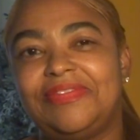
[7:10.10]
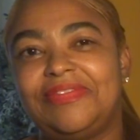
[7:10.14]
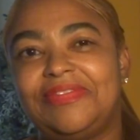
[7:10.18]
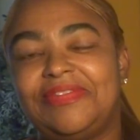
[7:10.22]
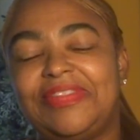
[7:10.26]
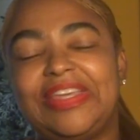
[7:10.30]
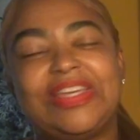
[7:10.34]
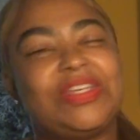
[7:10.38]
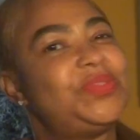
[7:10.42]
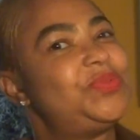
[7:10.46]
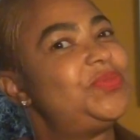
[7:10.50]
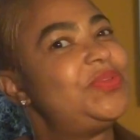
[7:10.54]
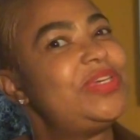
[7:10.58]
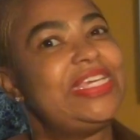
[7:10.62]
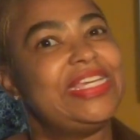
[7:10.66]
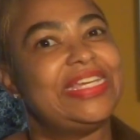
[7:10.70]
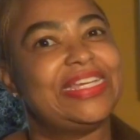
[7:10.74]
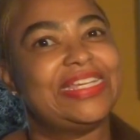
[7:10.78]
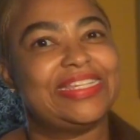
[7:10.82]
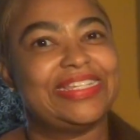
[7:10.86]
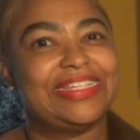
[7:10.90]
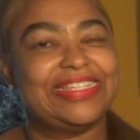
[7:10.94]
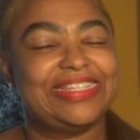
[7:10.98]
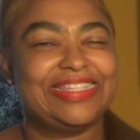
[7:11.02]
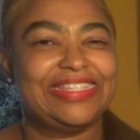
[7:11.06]
next week.
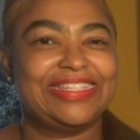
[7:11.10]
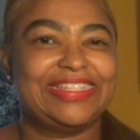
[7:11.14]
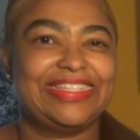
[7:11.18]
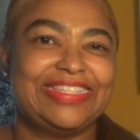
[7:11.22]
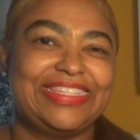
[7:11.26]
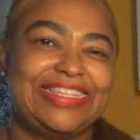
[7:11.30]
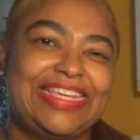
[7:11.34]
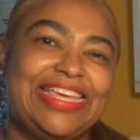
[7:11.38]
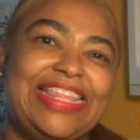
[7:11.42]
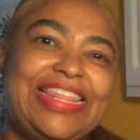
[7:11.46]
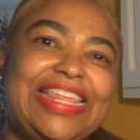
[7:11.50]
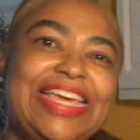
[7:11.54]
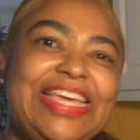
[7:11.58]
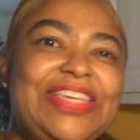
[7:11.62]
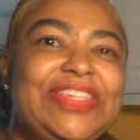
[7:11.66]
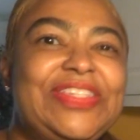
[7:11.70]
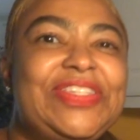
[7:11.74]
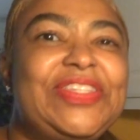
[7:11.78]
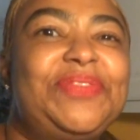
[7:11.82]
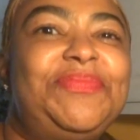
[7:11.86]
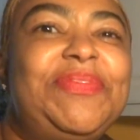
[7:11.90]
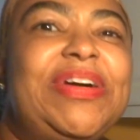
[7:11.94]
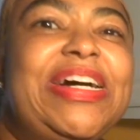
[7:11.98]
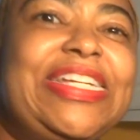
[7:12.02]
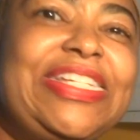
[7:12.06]
Thank you
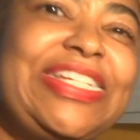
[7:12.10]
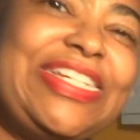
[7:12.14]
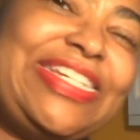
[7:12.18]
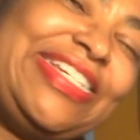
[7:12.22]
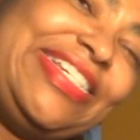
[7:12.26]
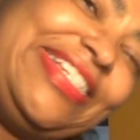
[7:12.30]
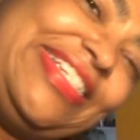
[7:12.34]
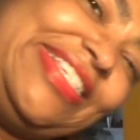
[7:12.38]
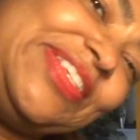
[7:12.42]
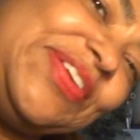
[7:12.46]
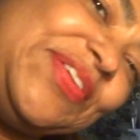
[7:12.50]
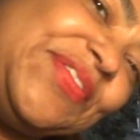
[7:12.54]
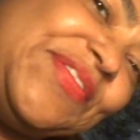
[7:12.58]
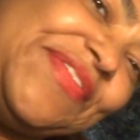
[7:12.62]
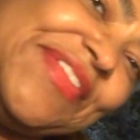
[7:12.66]
so much, Soul